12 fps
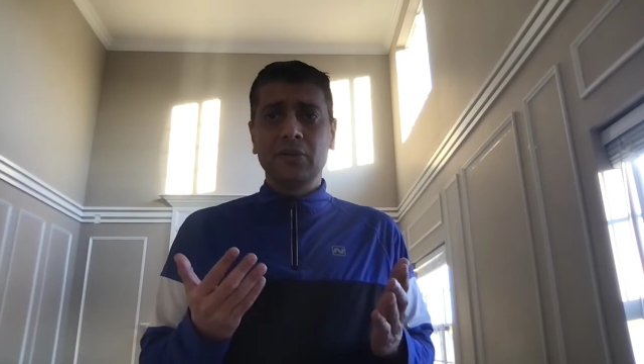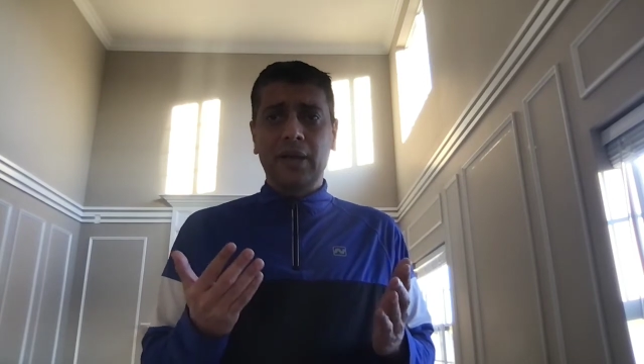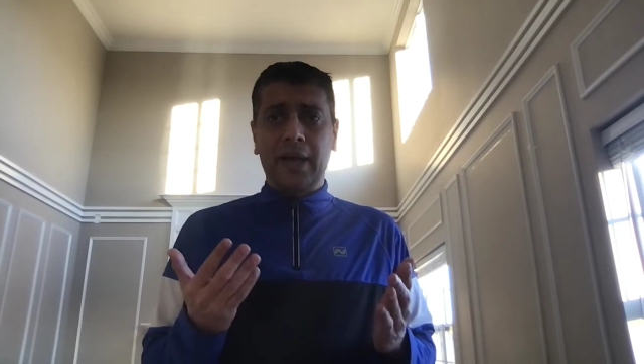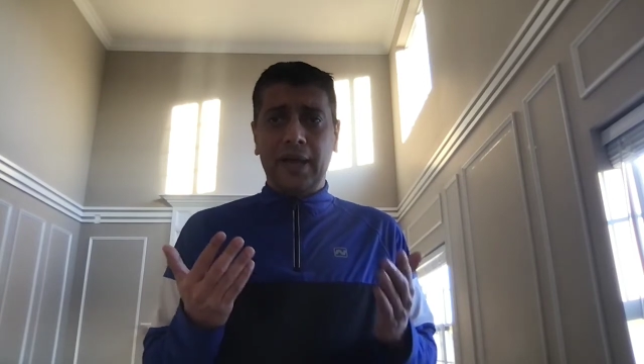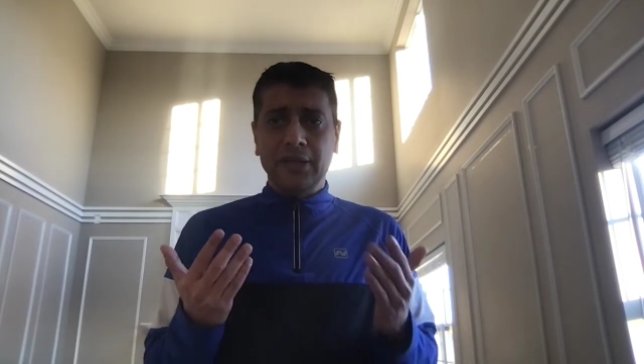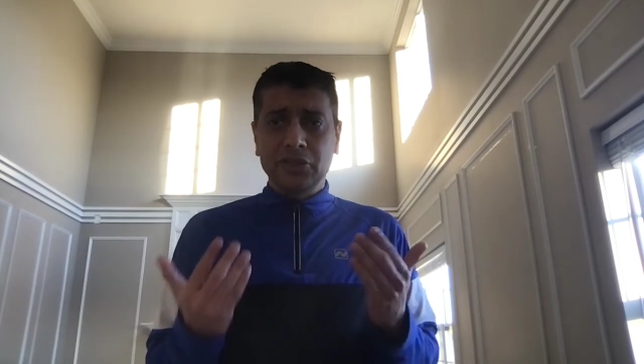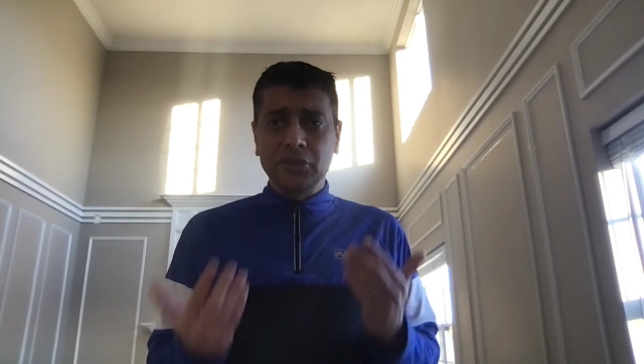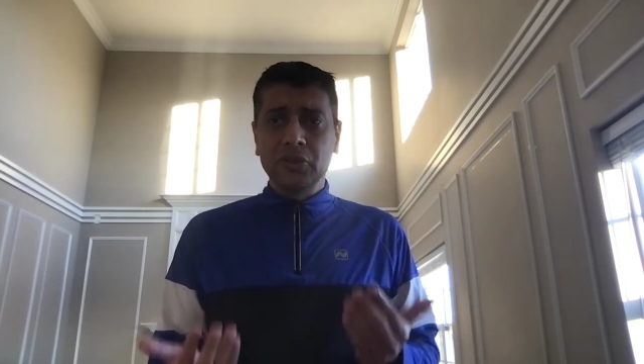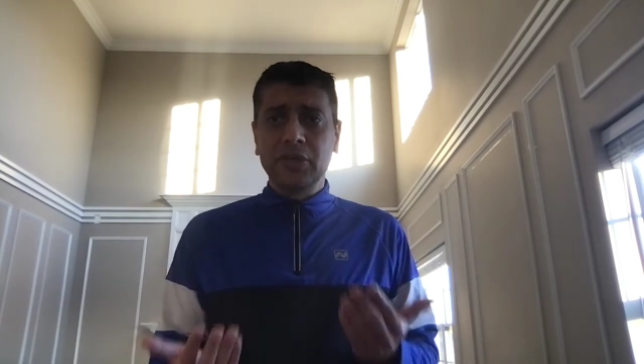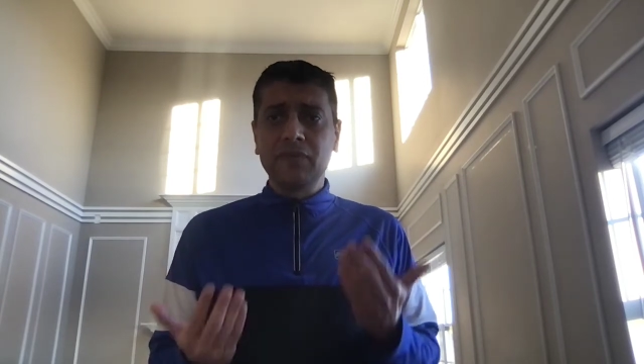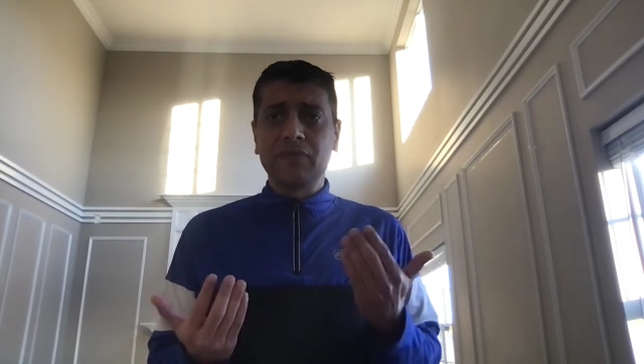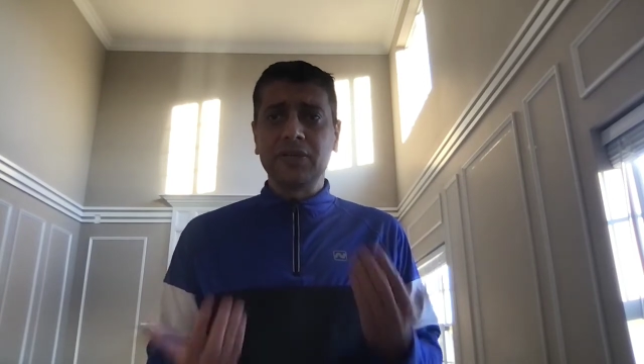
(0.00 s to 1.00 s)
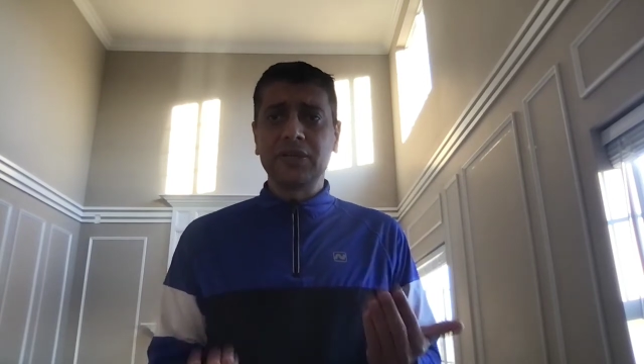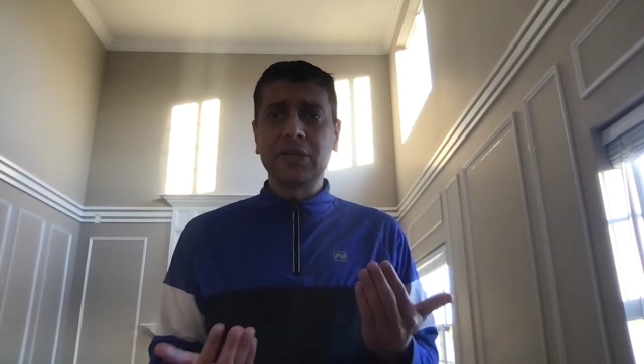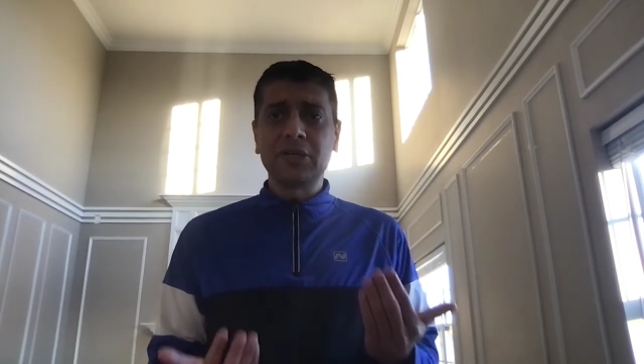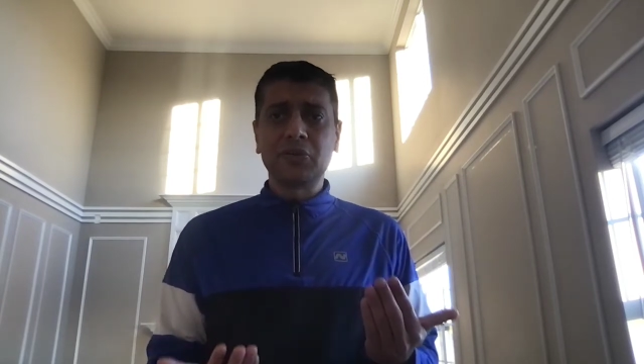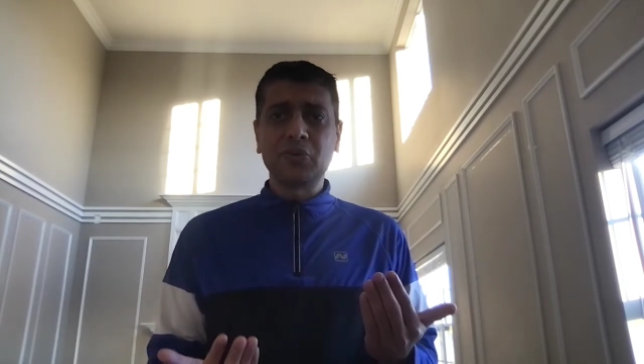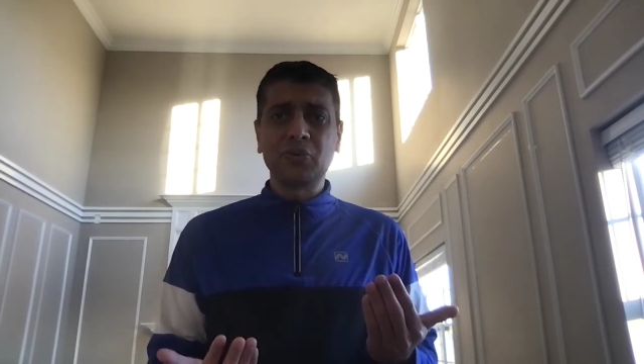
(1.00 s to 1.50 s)
as you give
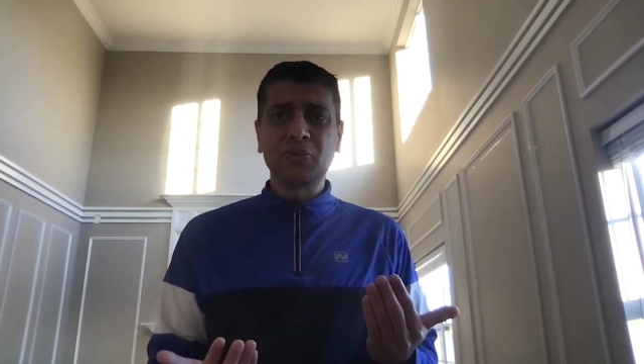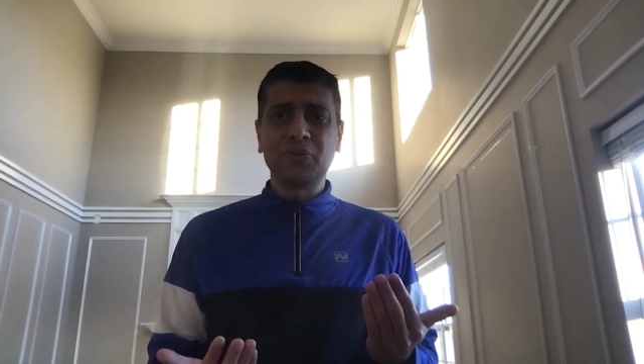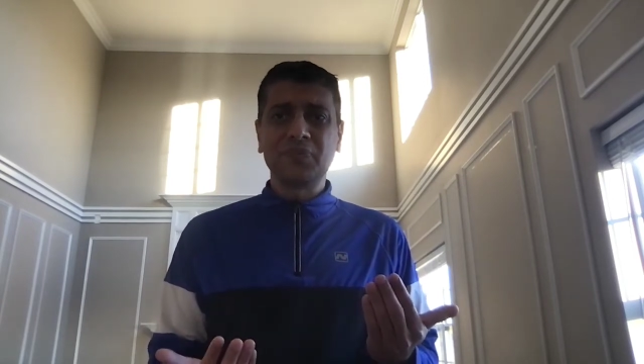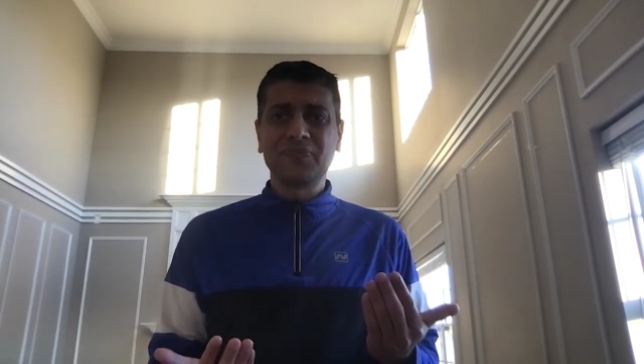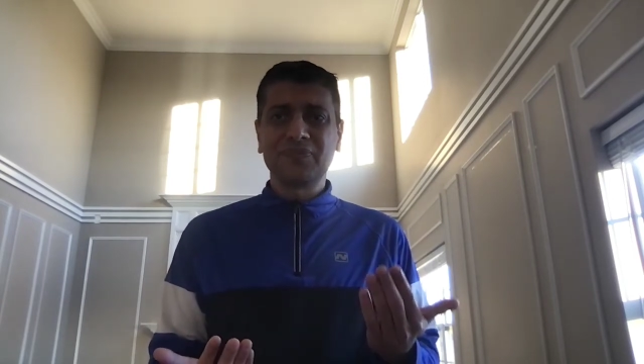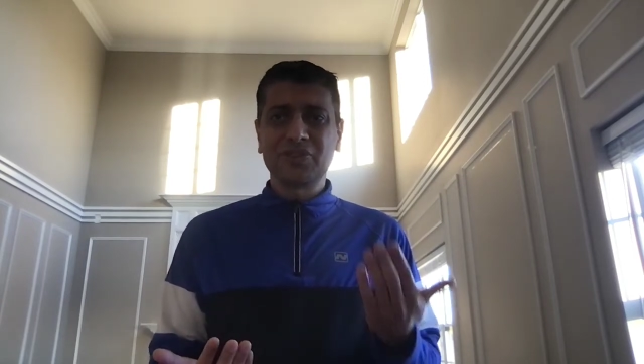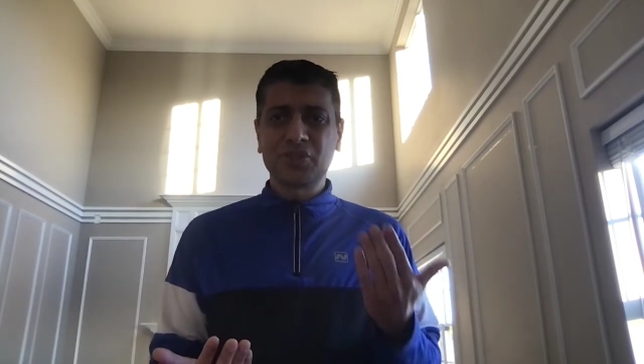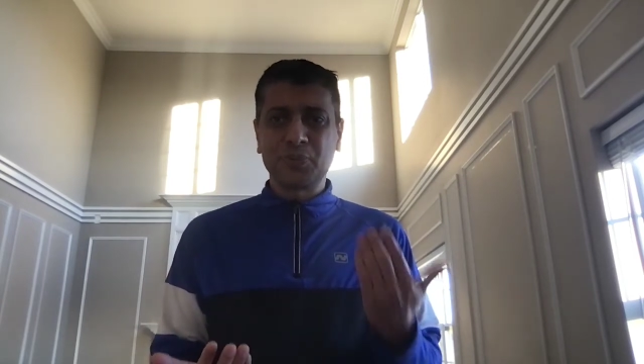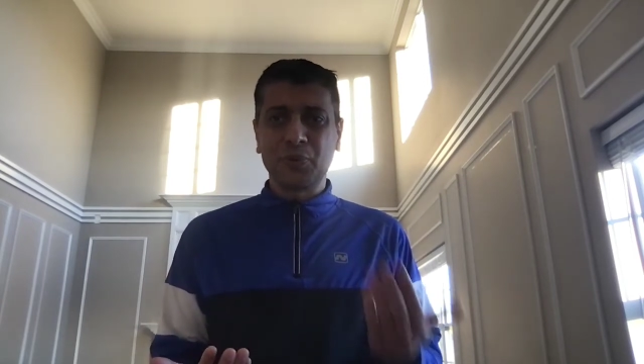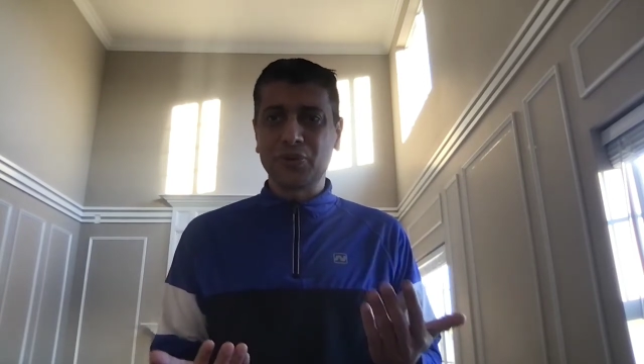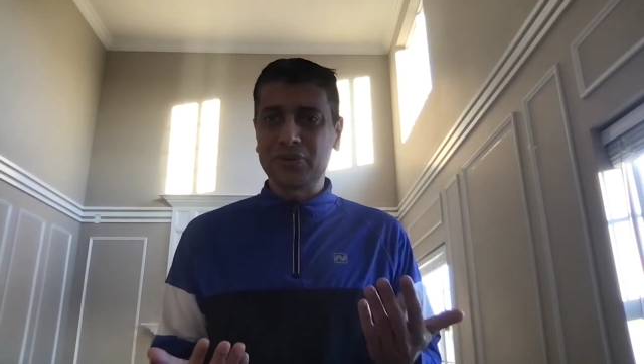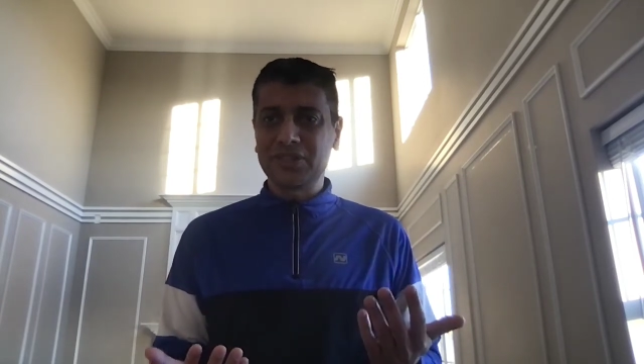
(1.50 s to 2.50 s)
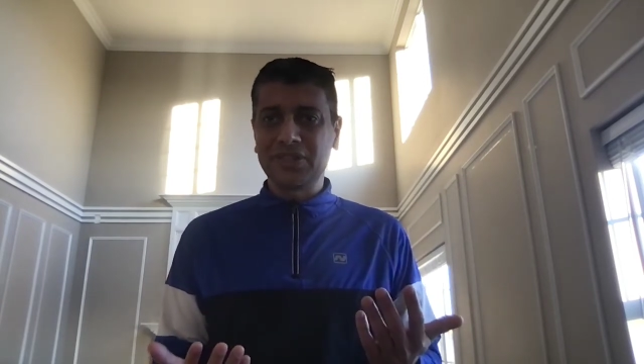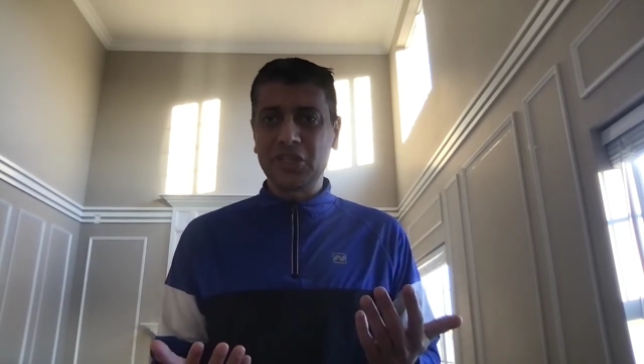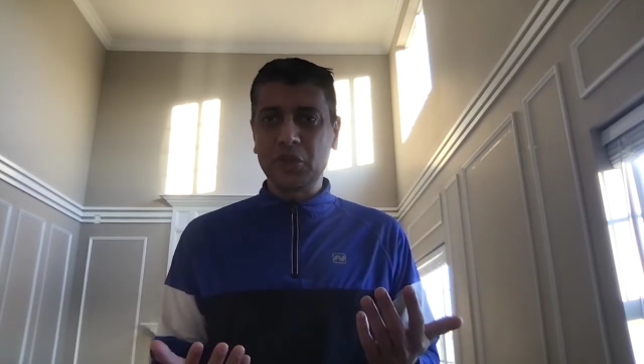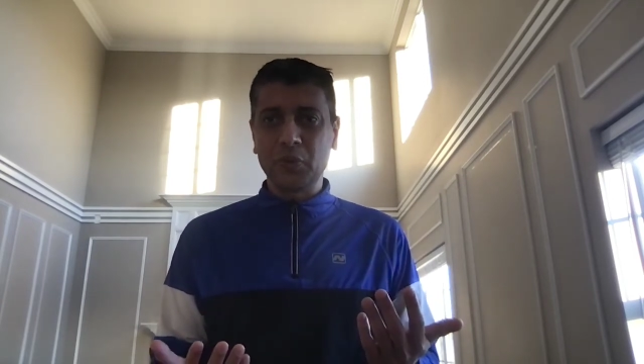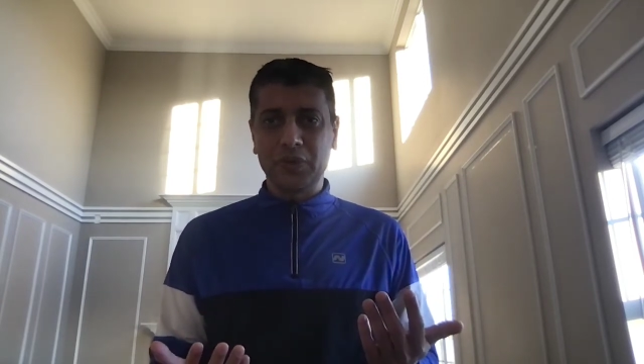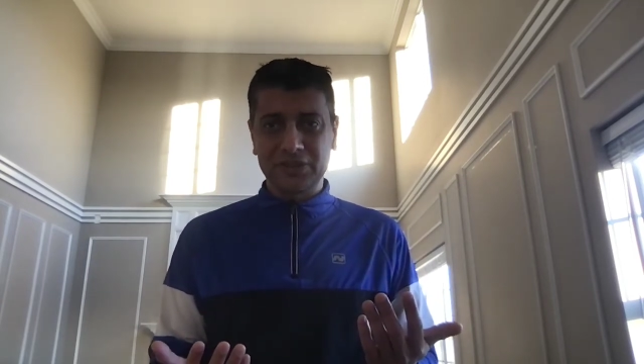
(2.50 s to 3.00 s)
rigor to sports in the
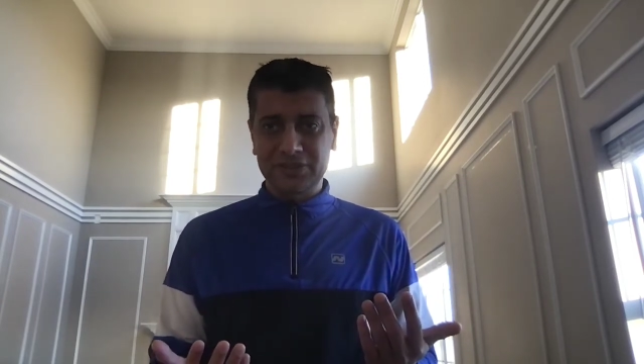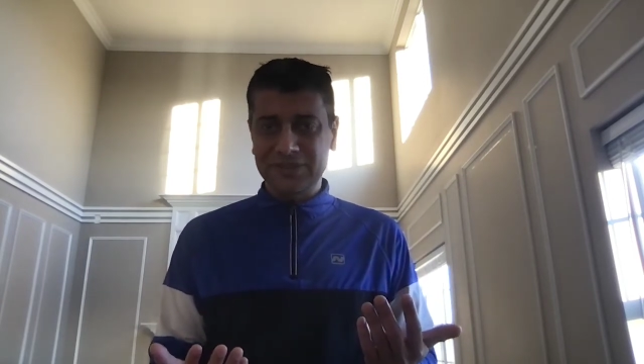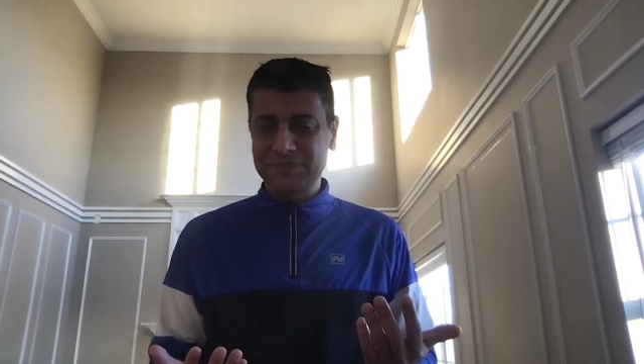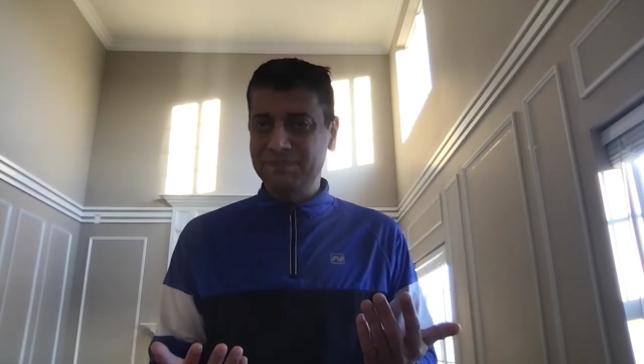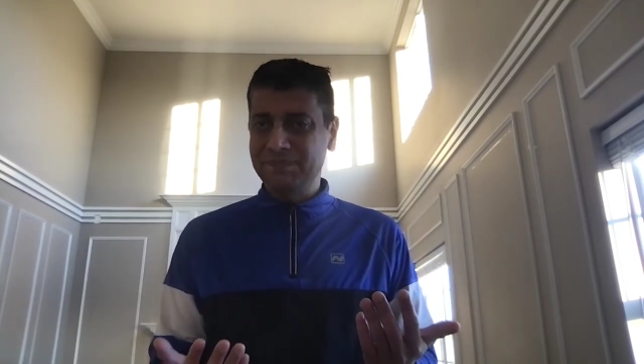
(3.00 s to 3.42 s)
U.S.,